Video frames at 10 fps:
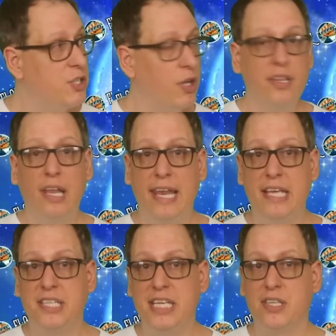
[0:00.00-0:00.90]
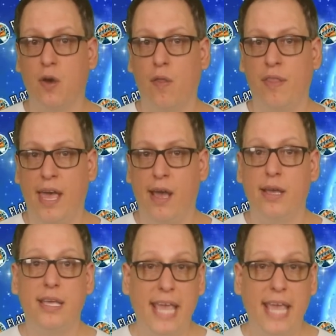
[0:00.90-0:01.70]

Let's look at the list he's got there.